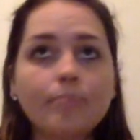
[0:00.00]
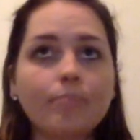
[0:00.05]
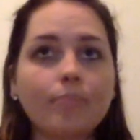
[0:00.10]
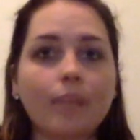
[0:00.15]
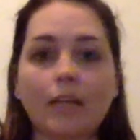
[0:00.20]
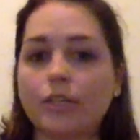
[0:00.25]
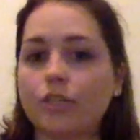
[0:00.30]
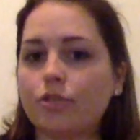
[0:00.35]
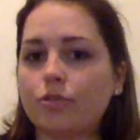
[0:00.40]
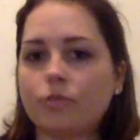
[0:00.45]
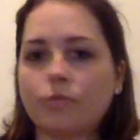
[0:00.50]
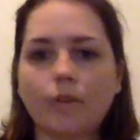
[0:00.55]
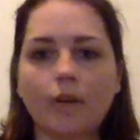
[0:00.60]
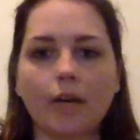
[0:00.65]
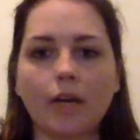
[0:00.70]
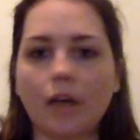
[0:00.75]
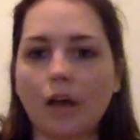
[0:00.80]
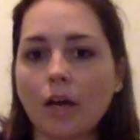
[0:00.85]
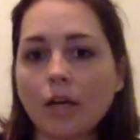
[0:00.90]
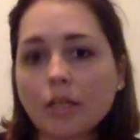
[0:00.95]
and she was
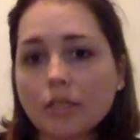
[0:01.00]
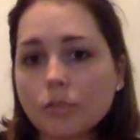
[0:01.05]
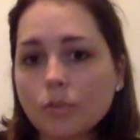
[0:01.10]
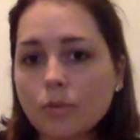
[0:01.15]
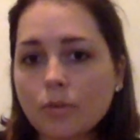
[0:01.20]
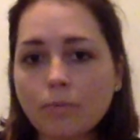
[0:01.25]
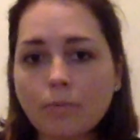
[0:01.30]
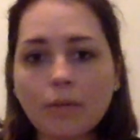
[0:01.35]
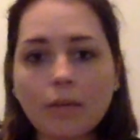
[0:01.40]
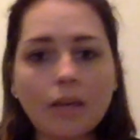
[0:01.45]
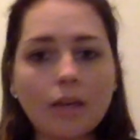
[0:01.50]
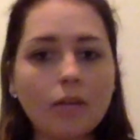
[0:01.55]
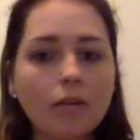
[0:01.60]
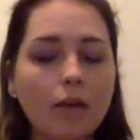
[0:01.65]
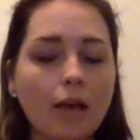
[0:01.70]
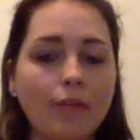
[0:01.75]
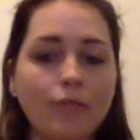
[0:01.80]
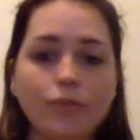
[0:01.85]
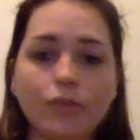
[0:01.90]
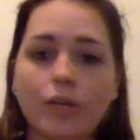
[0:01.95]
very honest with me
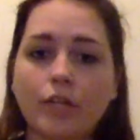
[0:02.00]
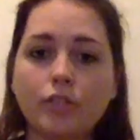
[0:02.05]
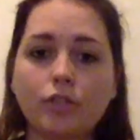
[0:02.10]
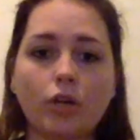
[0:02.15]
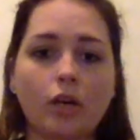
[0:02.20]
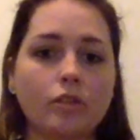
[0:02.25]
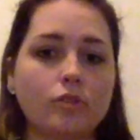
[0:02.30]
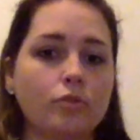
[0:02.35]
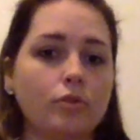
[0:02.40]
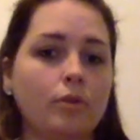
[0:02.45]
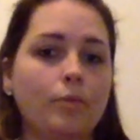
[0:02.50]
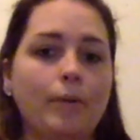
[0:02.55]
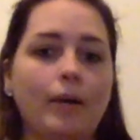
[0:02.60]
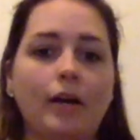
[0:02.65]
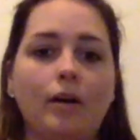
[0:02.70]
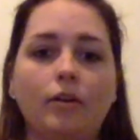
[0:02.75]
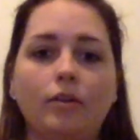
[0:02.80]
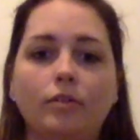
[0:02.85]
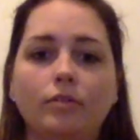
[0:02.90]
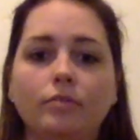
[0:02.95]
after I talked to her
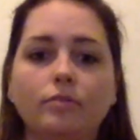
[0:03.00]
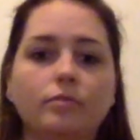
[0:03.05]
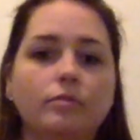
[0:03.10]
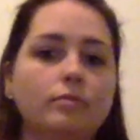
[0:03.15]
about